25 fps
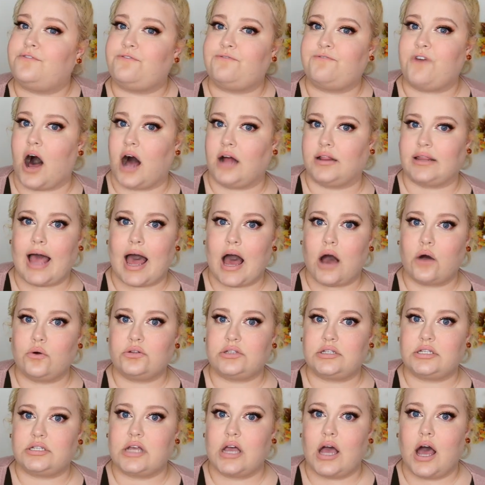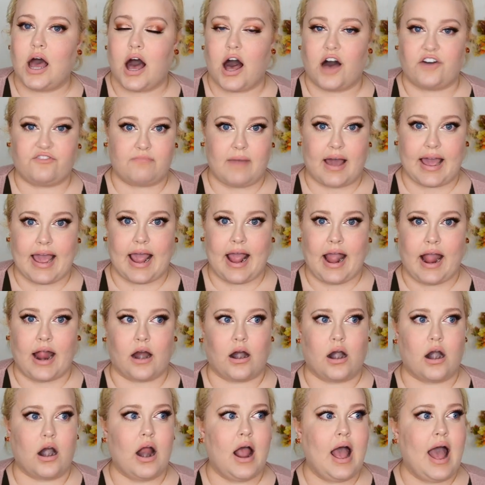fallout of my
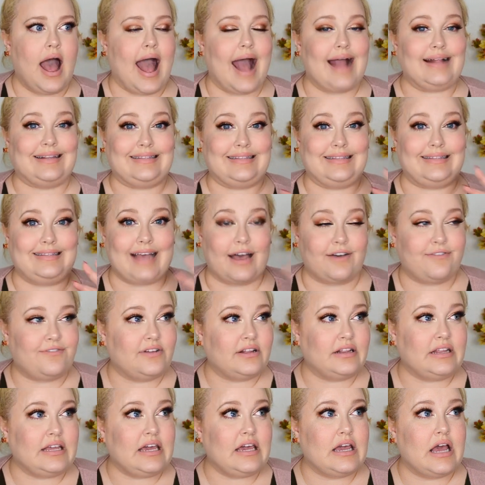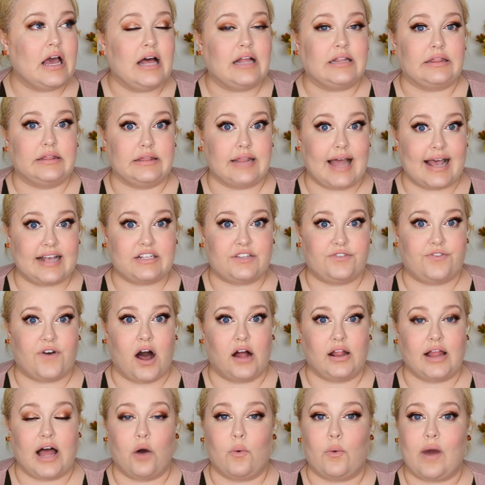hair and definitely less
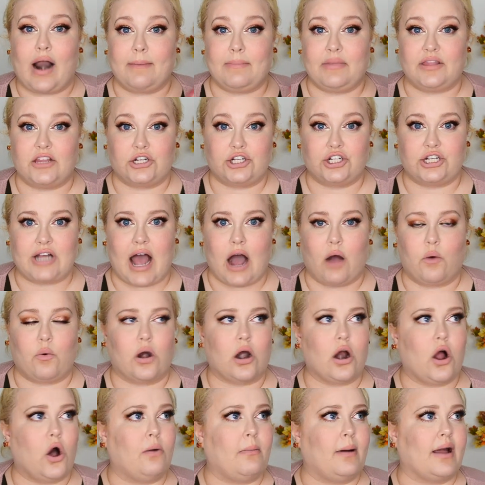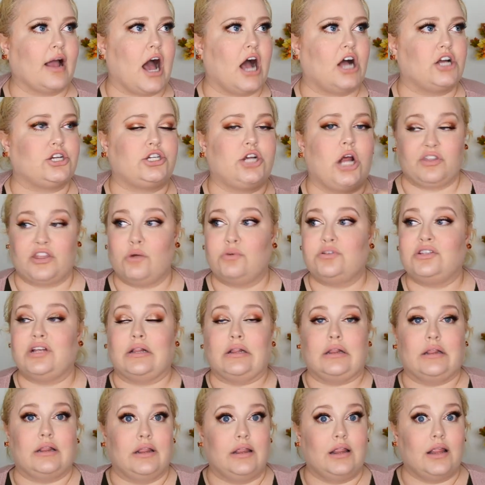fallout when i'm in the shower oh my gosh there was a
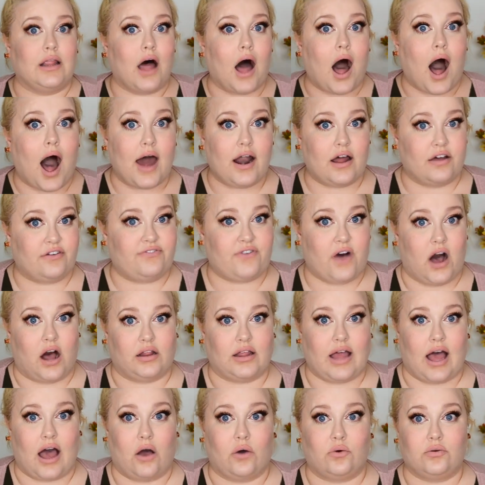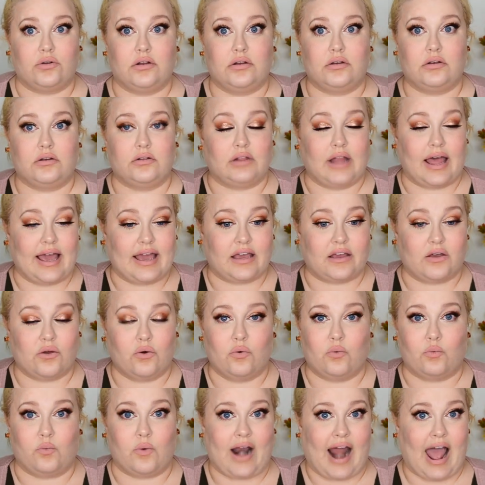lot of fallout like
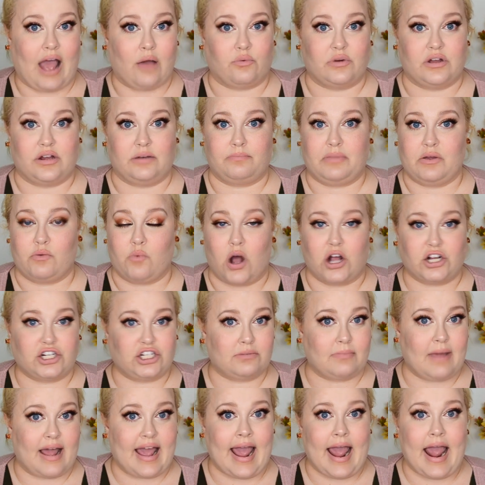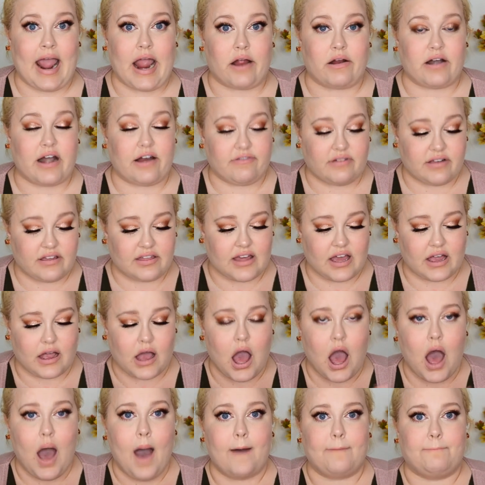when i would be washing my hair and everything
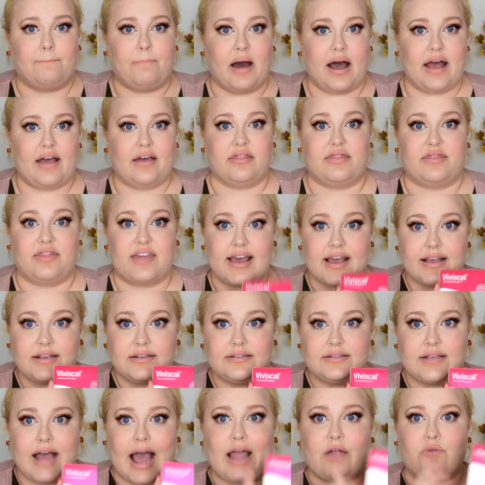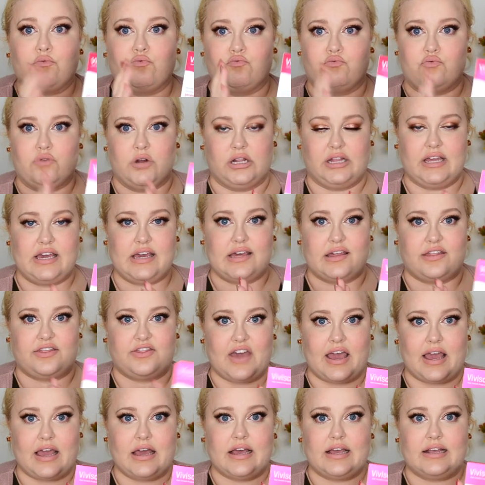but this I really
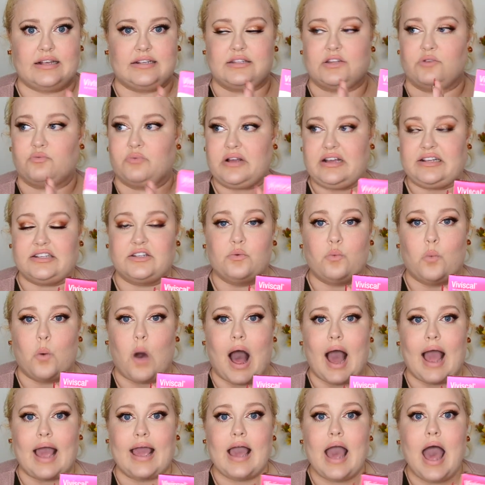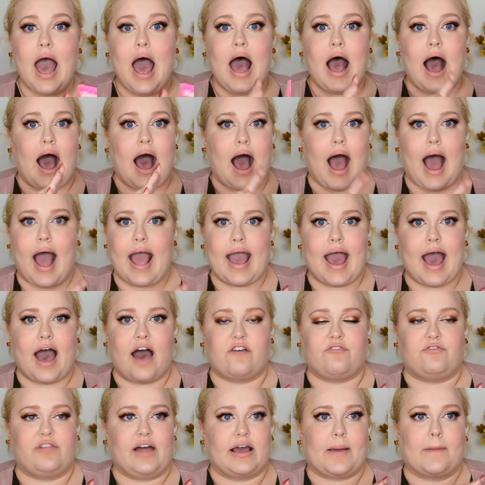think is the reason why I
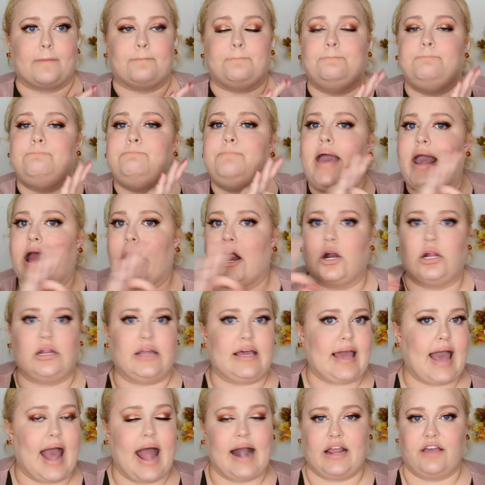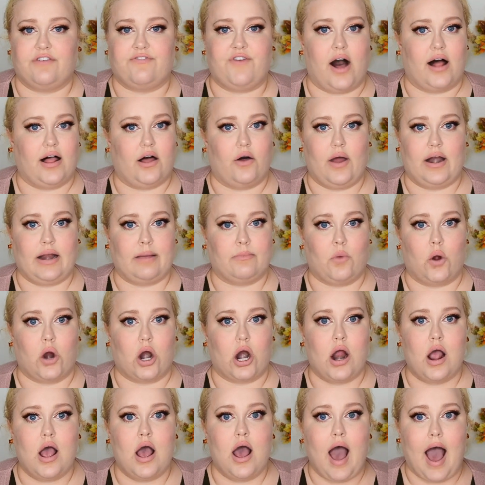have like barely any follow anymore.